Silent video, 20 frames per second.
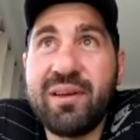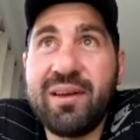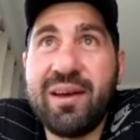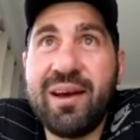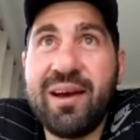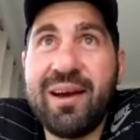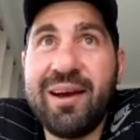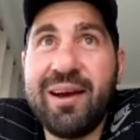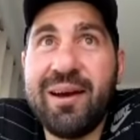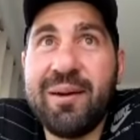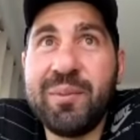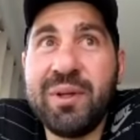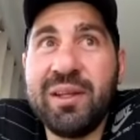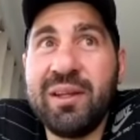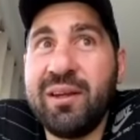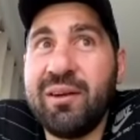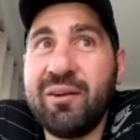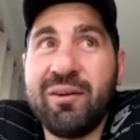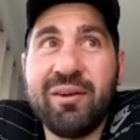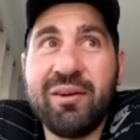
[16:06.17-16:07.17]
And
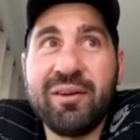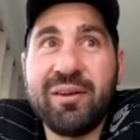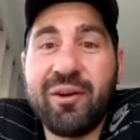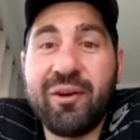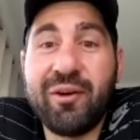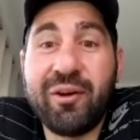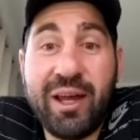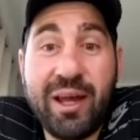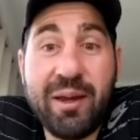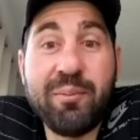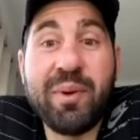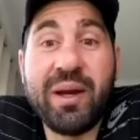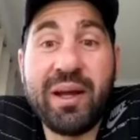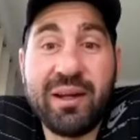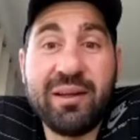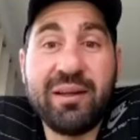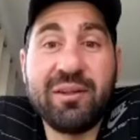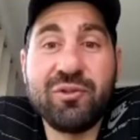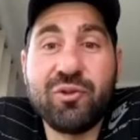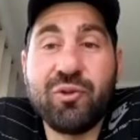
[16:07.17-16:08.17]
then I came
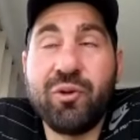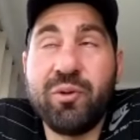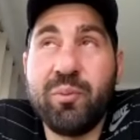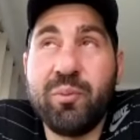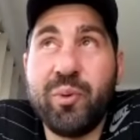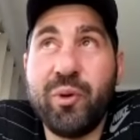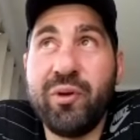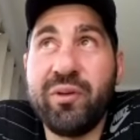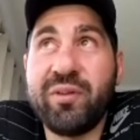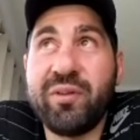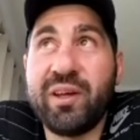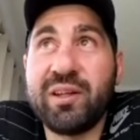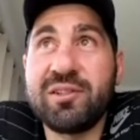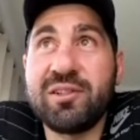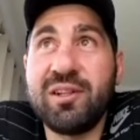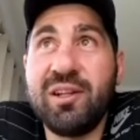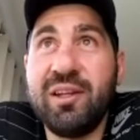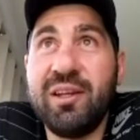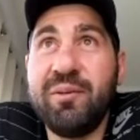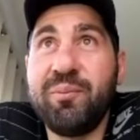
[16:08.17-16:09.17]
back and joined Perth,
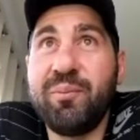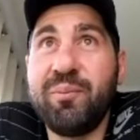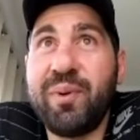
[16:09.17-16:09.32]
actually.